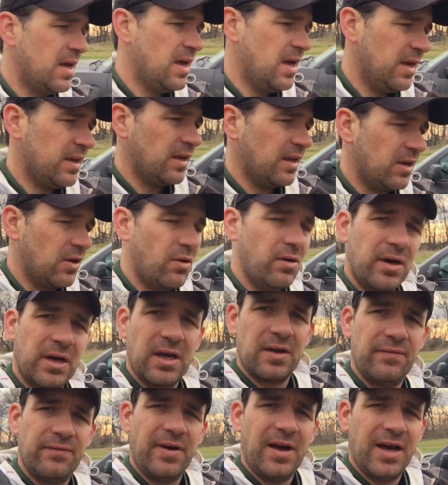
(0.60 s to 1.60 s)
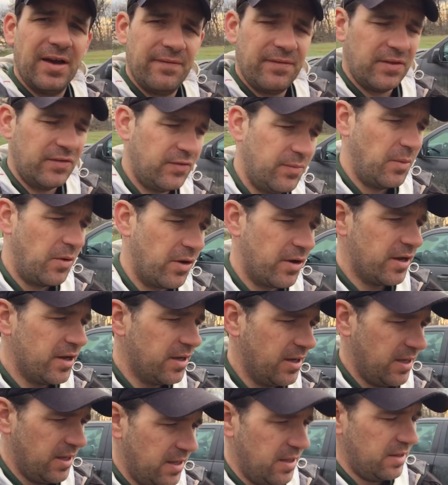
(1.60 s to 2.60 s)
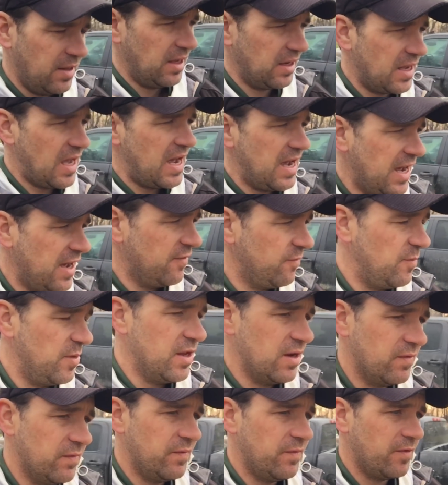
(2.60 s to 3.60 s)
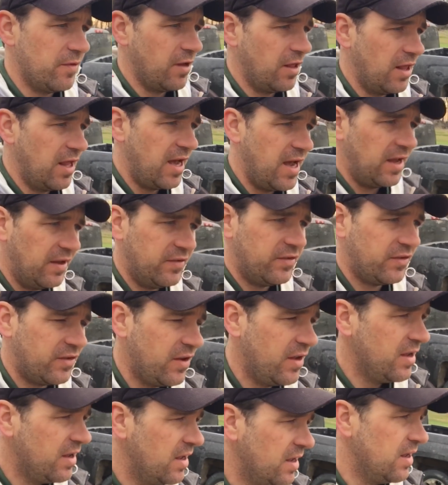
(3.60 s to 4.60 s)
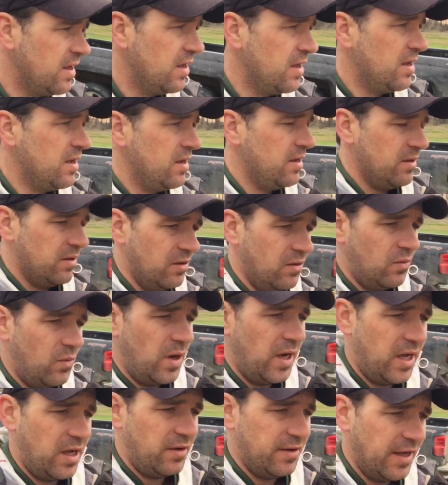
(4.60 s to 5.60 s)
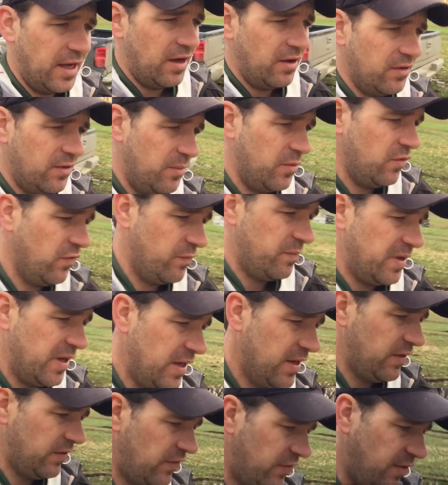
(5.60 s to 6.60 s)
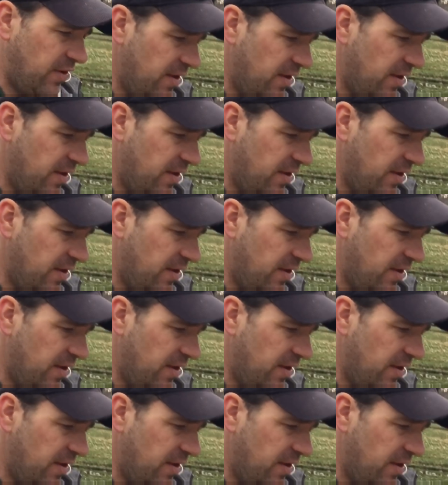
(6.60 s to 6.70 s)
get going at 5 this morning, like I have been for the last little while now, to move bees.